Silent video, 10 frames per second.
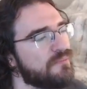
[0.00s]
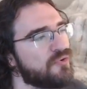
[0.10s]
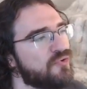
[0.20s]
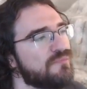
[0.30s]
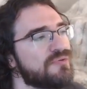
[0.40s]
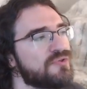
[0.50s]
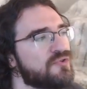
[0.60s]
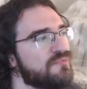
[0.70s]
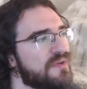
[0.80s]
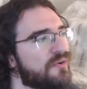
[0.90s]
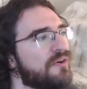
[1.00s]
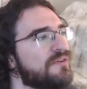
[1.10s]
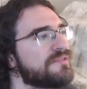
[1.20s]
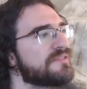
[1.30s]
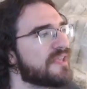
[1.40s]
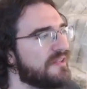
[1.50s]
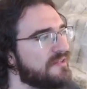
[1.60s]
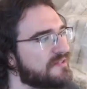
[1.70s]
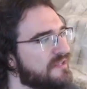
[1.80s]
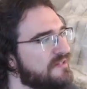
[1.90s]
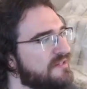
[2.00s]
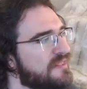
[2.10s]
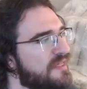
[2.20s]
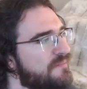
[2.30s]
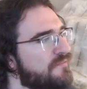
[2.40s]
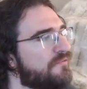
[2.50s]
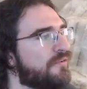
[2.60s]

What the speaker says: the Ubuntu mirrors, and it's getting them